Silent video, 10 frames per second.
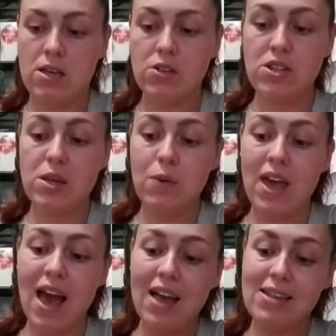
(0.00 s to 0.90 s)
You see, we
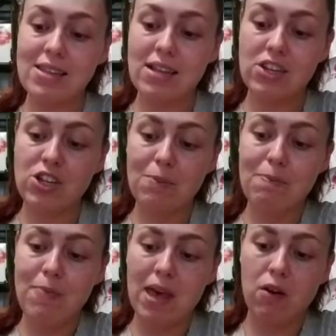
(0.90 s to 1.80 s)
had such a
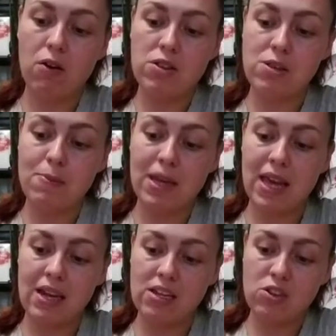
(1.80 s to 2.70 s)
big old
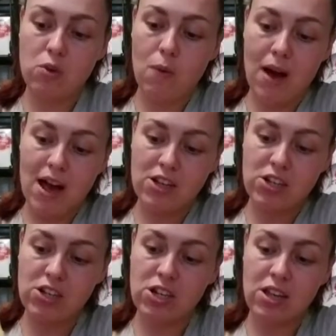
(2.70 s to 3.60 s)
spaghetti
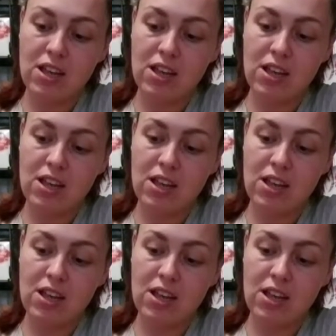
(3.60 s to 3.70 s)
squash.